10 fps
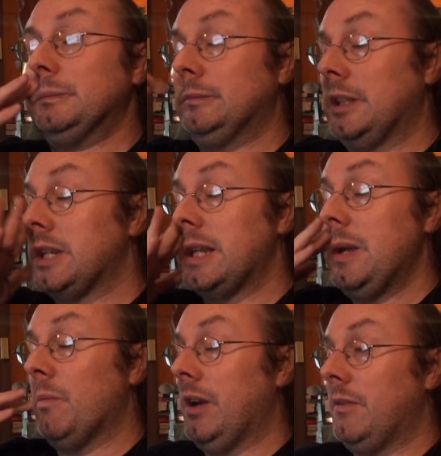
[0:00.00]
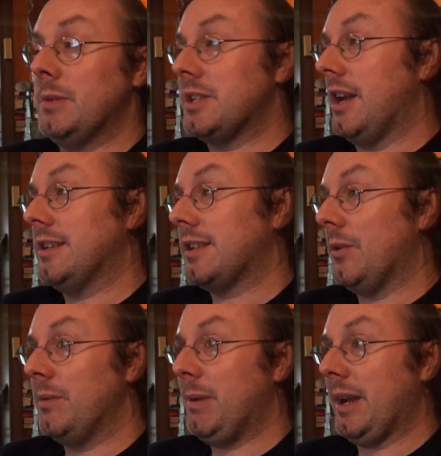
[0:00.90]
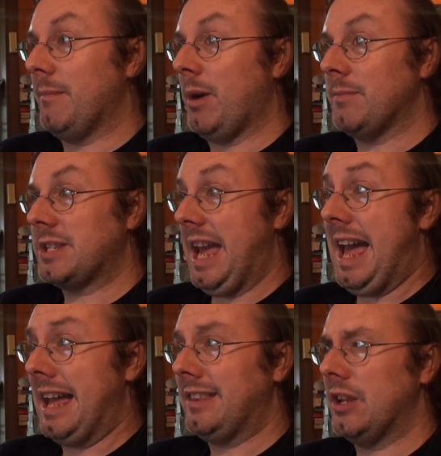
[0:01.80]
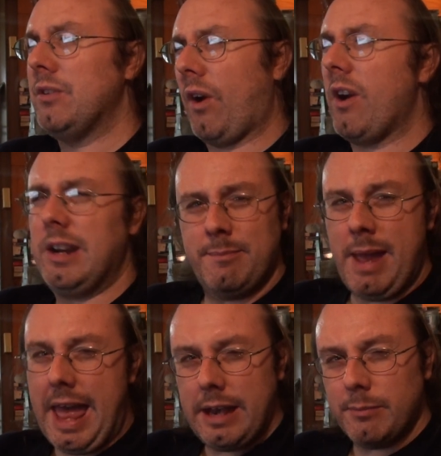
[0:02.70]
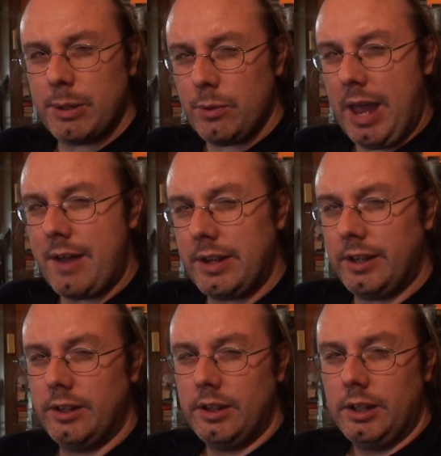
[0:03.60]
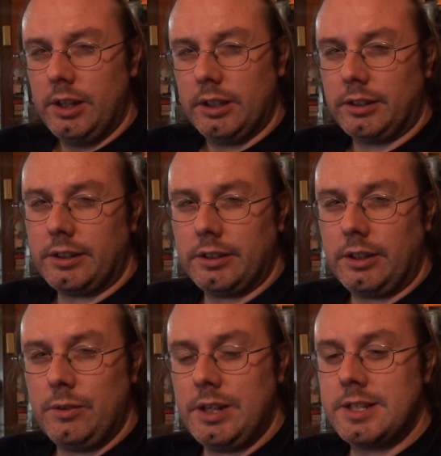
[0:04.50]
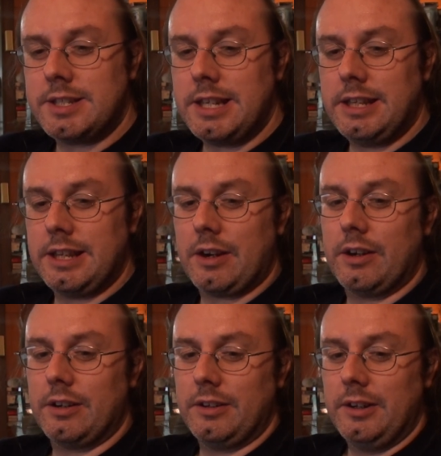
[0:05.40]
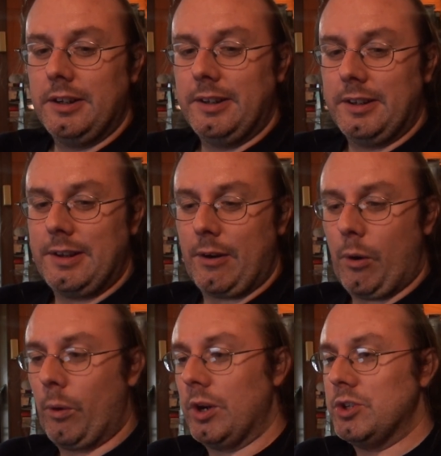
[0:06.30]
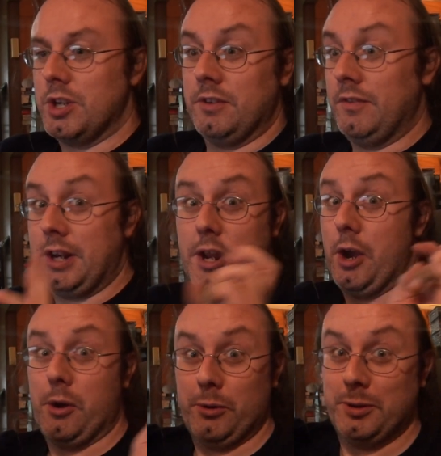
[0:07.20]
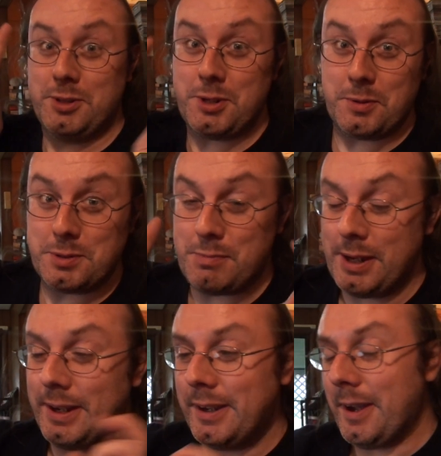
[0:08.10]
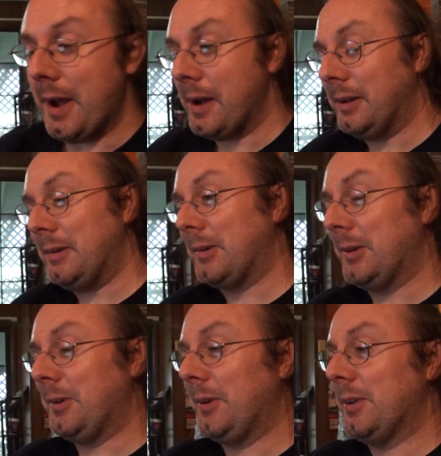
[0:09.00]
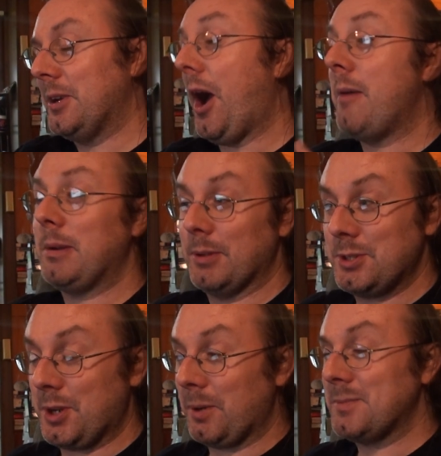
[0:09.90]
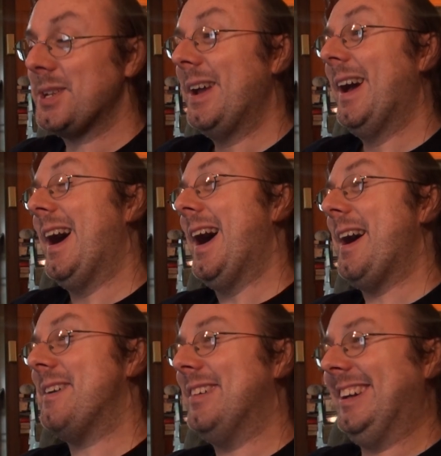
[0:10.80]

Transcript: because I think one of them is us going to pick up mom's cat that you've already met, but you haven't, you didn't see their their origin video, so to speak, uh, if we're going comic book terms, um,